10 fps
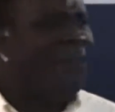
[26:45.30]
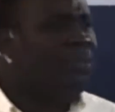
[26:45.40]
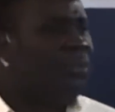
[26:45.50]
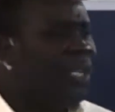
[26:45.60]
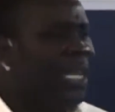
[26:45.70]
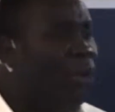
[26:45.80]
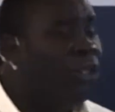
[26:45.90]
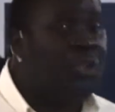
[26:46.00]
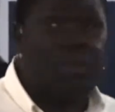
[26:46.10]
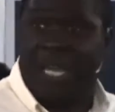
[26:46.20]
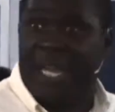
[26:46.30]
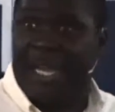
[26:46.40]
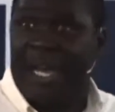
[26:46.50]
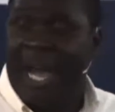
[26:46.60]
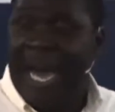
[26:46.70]
we came to the Lord
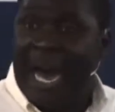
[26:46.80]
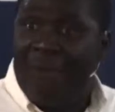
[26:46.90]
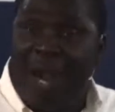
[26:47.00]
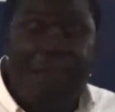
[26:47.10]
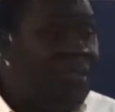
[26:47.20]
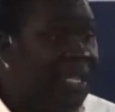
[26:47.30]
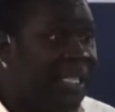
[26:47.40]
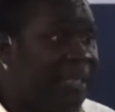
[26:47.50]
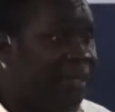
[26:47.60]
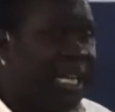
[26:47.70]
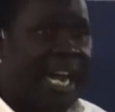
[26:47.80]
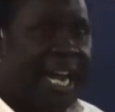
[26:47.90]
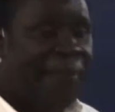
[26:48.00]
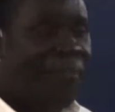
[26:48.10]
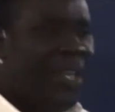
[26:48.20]
together around the same
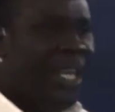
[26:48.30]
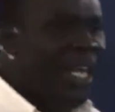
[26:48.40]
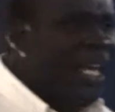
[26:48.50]
time,